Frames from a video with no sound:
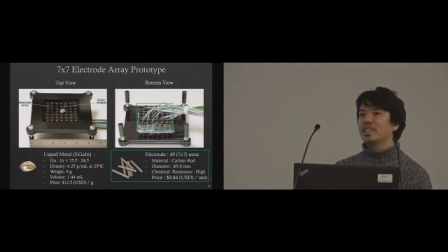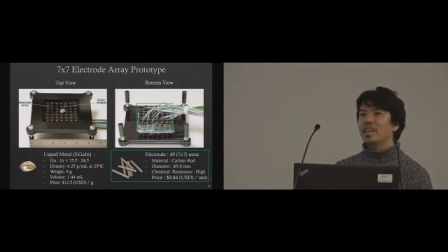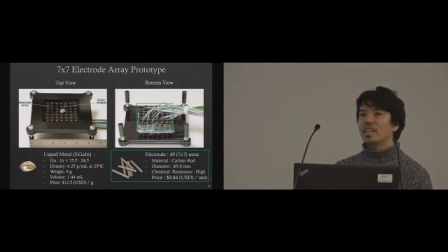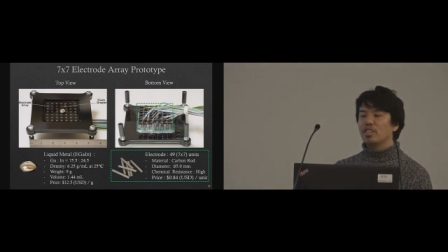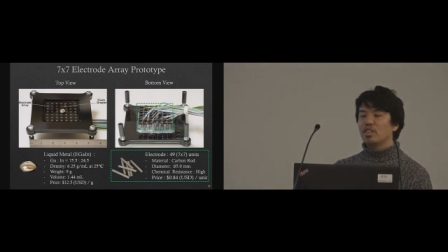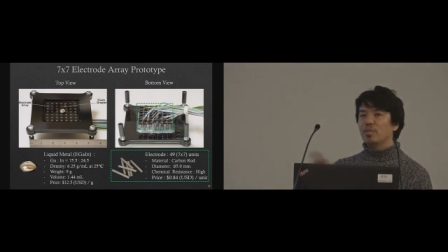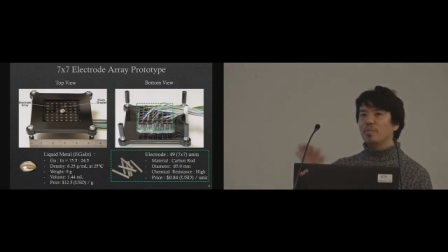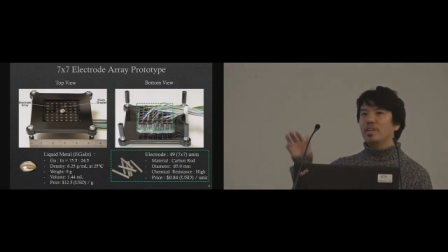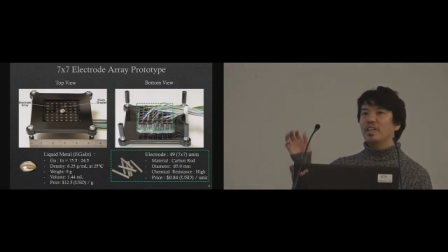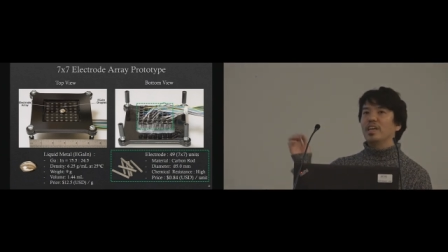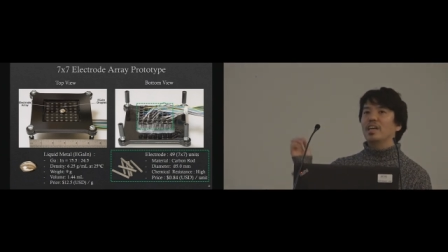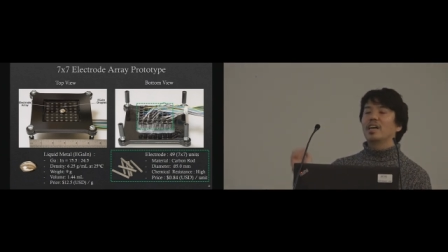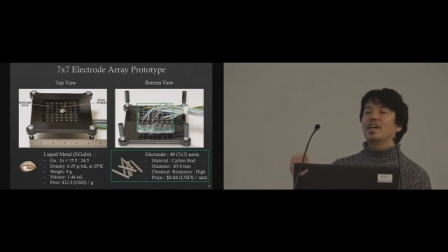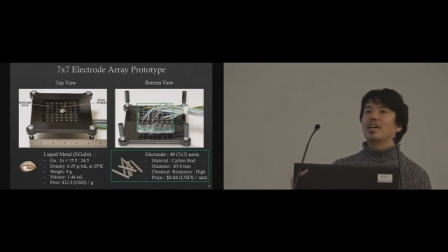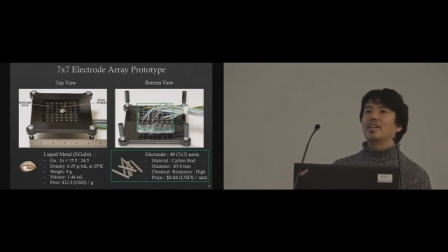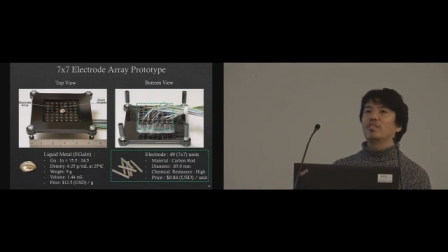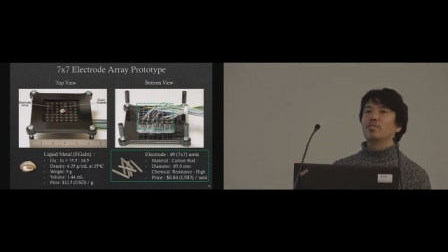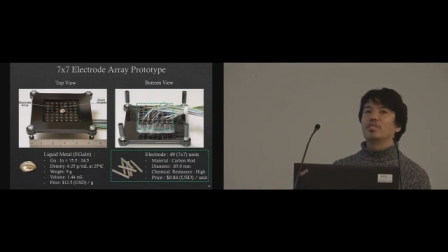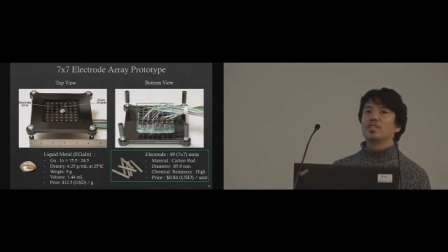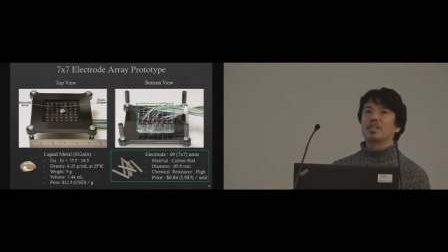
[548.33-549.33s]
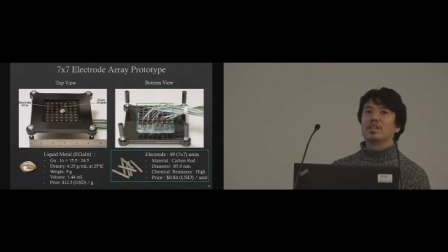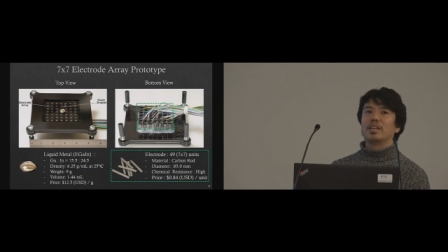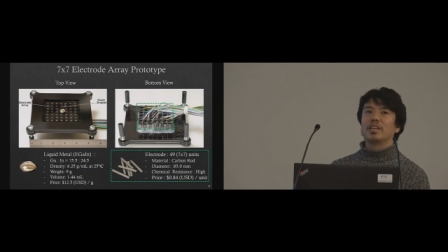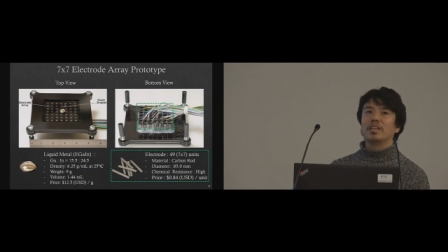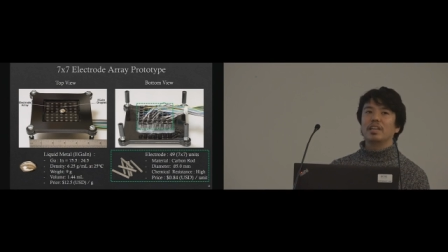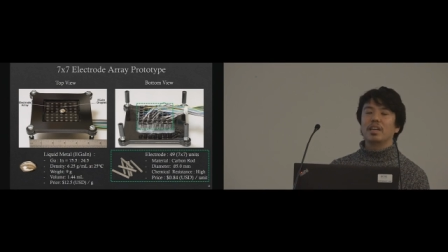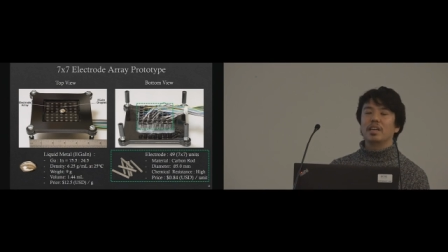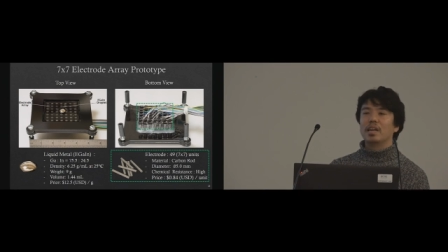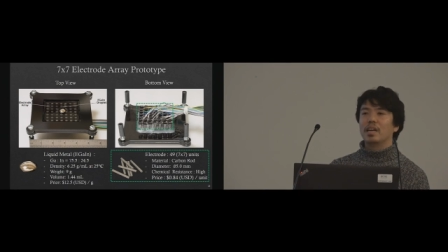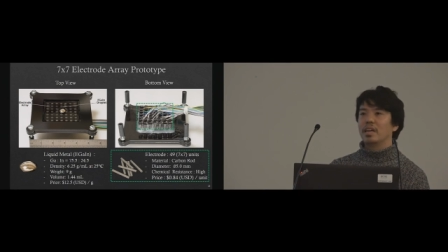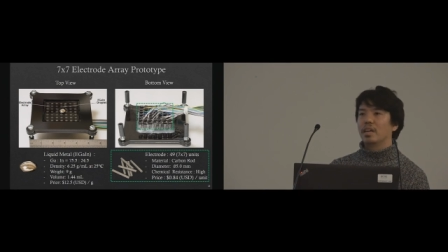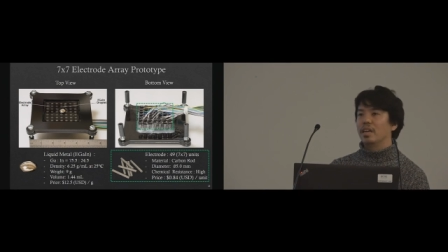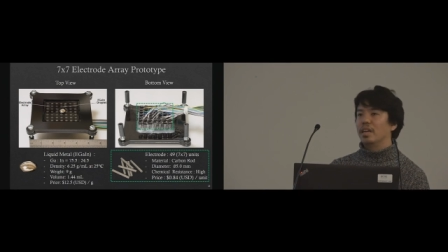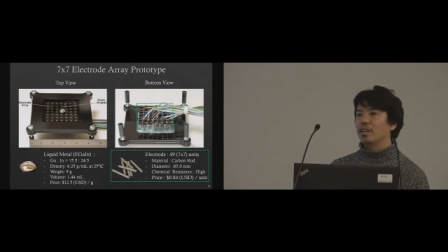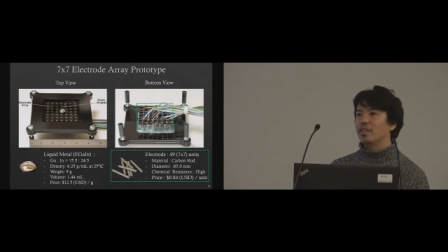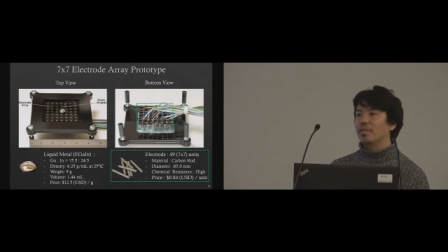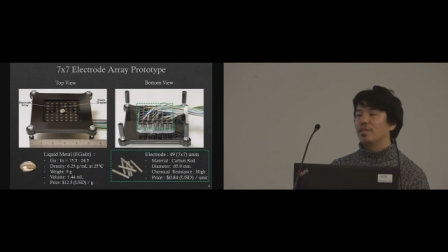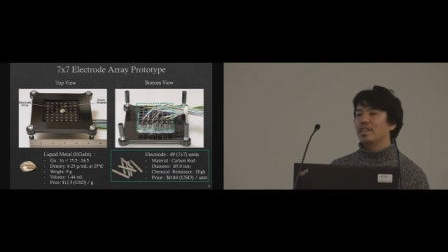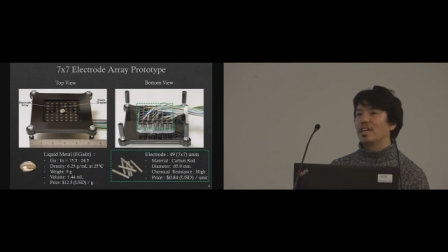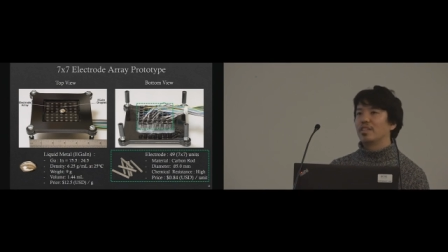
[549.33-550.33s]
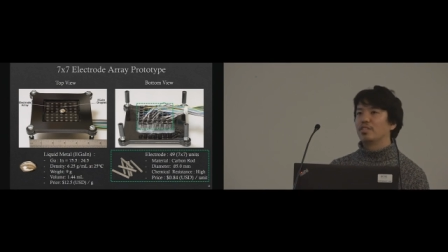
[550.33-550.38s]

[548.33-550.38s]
There are so many kinds of the